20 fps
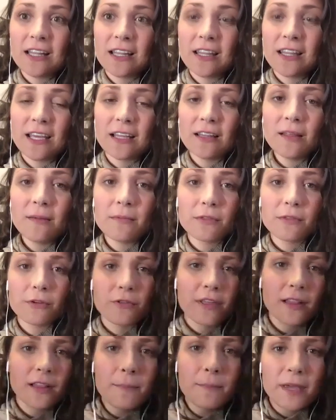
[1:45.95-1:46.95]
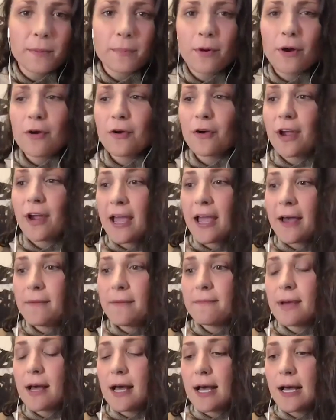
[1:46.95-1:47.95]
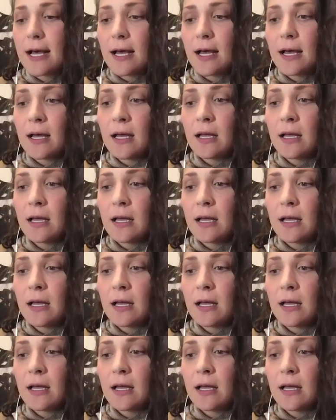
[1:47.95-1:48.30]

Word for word: the Olymp- through the Olympic program, uh,